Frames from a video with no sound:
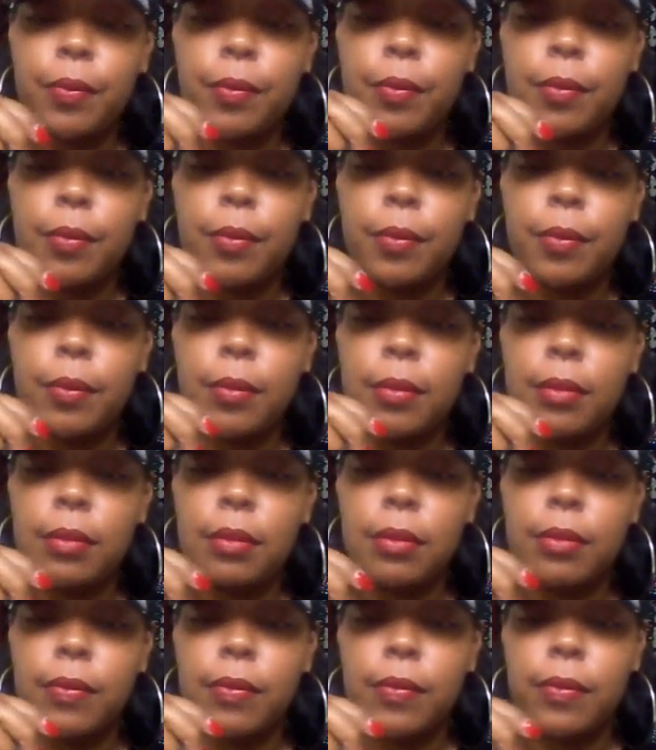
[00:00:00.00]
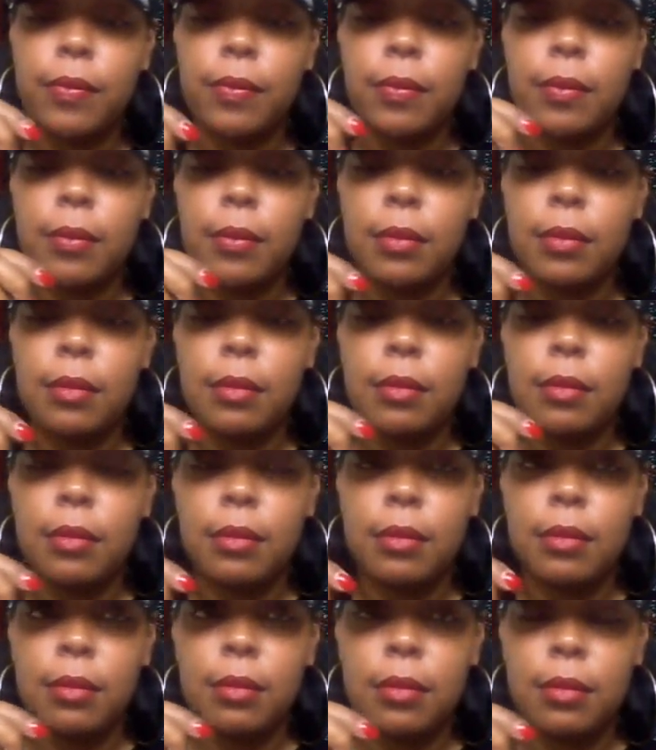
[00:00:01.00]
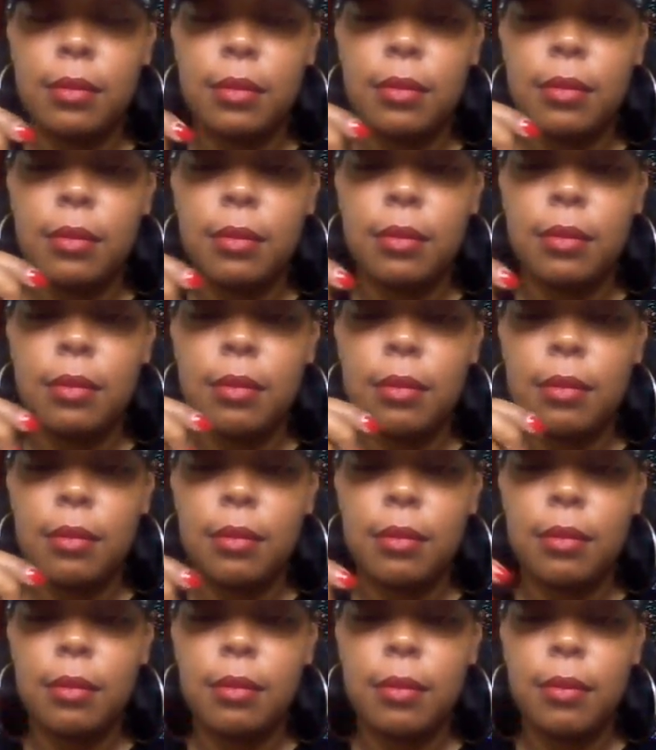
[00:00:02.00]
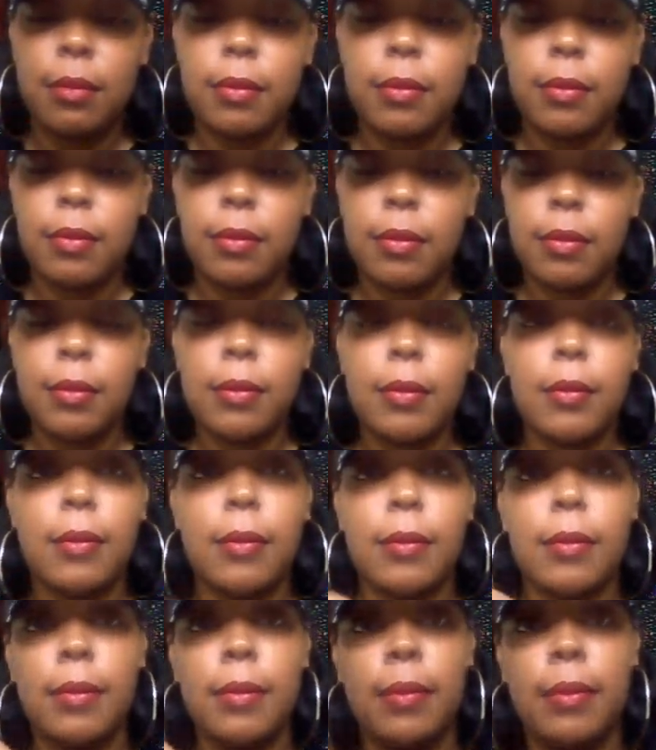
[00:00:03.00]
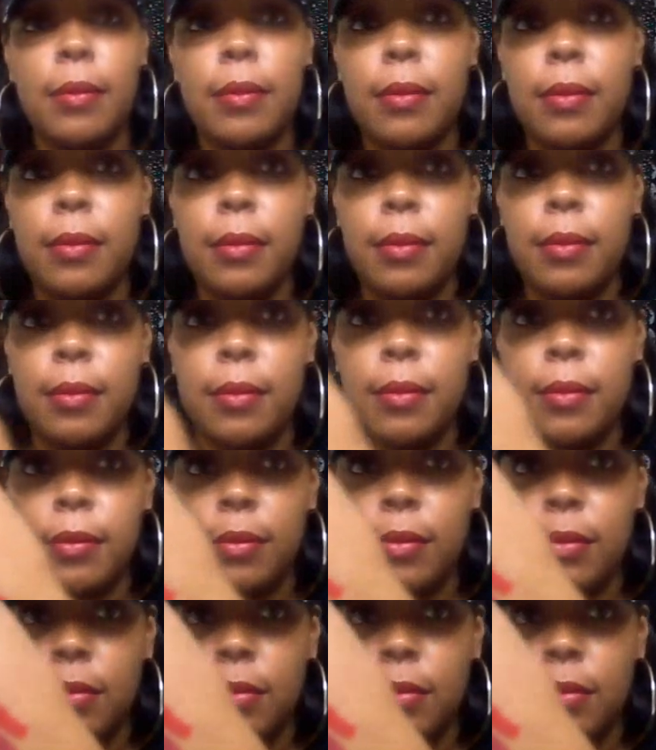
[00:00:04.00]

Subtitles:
(no one is talking)